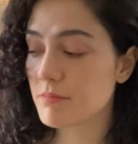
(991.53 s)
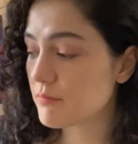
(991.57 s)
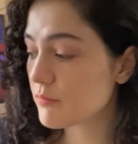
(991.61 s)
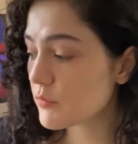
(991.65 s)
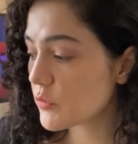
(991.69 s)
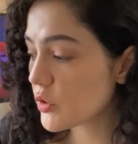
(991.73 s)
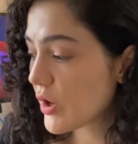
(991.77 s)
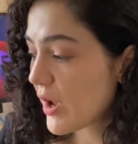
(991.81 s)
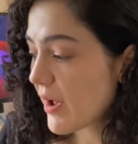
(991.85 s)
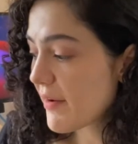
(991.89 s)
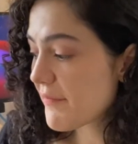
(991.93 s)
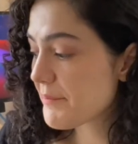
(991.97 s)

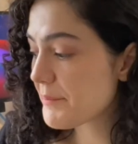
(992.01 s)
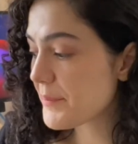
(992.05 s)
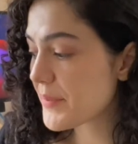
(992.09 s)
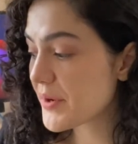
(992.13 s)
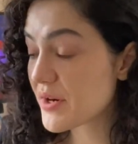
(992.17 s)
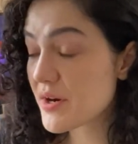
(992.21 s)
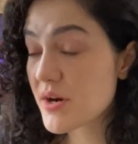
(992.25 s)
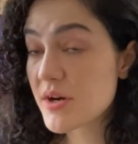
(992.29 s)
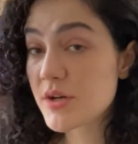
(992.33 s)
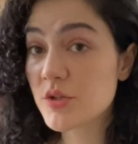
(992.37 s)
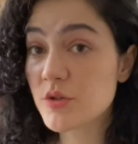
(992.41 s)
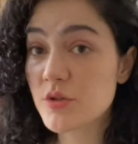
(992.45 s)
You have
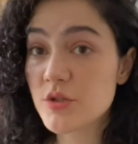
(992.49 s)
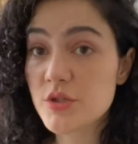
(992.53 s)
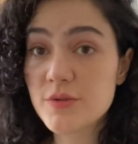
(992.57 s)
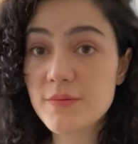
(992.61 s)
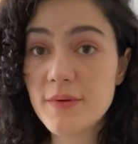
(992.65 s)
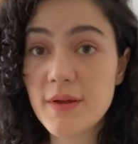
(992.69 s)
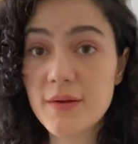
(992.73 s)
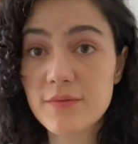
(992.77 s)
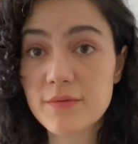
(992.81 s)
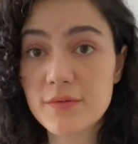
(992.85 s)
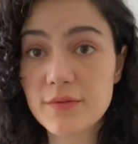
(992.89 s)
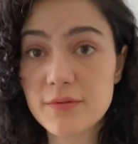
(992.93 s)
per use,
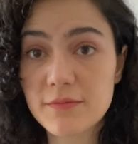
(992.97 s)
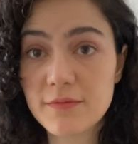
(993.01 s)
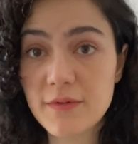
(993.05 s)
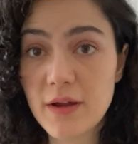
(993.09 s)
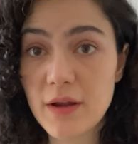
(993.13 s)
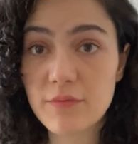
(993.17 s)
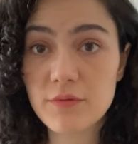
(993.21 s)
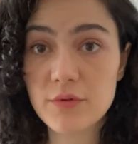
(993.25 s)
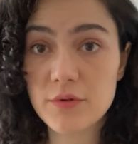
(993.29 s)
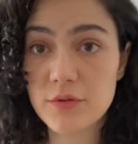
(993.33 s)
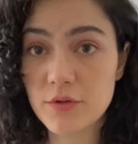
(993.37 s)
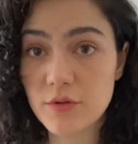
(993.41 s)

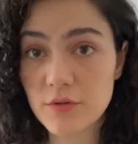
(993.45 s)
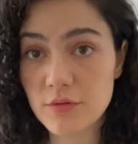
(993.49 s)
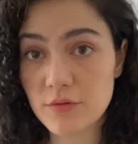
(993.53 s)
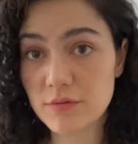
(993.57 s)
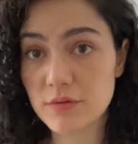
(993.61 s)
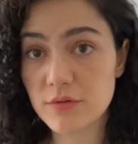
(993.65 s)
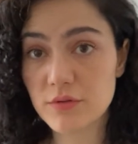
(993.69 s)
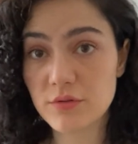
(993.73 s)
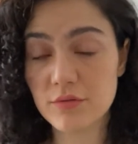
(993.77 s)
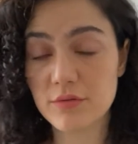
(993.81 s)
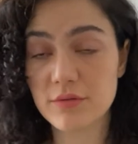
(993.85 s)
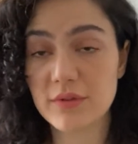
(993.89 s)
why would you
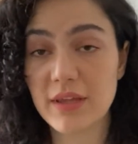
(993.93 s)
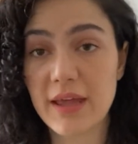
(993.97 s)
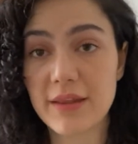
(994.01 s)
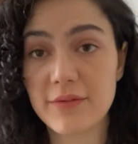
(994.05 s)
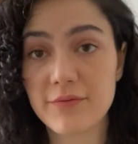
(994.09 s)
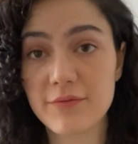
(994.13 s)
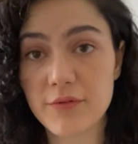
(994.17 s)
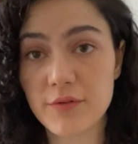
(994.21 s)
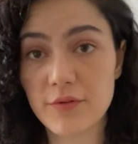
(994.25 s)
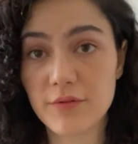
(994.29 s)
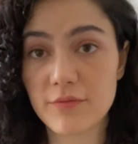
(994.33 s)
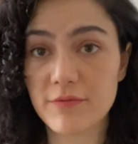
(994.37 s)
do
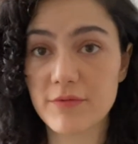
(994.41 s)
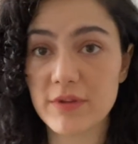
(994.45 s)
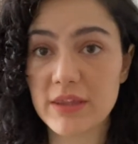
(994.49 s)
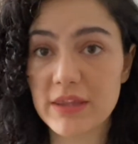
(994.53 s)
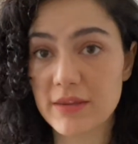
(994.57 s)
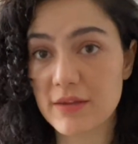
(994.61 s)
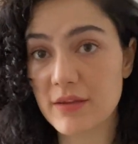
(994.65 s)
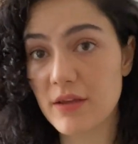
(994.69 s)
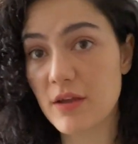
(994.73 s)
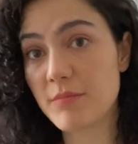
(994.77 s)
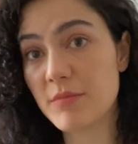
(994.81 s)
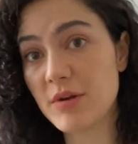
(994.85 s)
that with
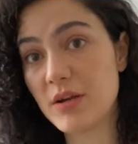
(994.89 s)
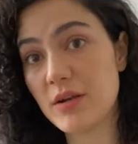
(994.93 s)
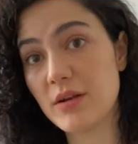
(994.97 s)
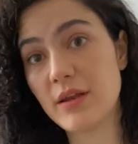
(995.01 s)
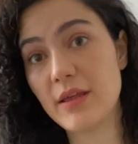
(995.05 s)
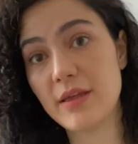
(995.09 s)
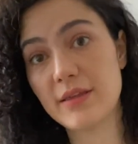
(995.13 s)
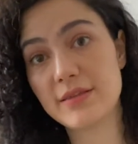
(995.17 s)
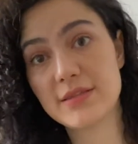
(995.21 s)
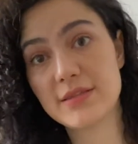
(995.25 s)
Kamernet?